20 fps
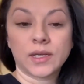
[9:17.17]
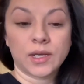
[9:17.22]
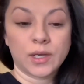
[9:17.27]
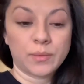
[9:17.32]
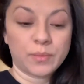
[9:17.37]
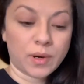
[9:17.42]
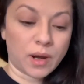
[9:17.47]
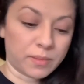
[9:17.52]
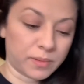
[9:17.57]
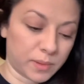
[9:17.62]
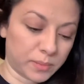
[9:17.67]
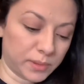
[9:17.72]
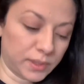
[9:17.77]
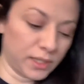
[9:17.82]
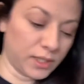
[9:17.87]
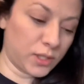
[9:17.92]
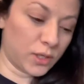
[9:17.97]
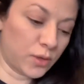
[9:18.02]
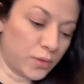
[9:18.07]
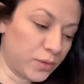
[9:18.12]
probably
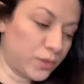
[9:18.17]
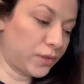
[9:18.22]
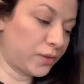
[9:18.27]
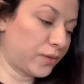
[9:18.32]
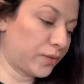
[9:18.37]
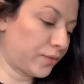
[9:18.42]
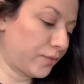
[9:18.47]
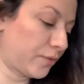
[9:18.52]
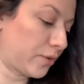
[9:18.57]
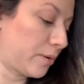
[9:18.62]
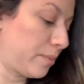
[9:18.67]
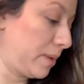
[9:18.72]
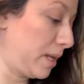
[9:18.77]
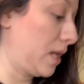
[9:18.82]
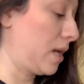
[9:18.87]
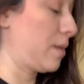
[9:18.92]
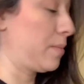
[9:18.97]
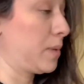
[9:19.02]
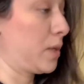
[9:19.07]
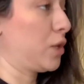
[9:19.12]
toast for me.
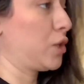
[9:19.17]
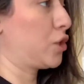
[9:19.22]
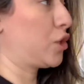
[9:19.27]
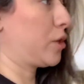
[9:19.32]
I'm not sure,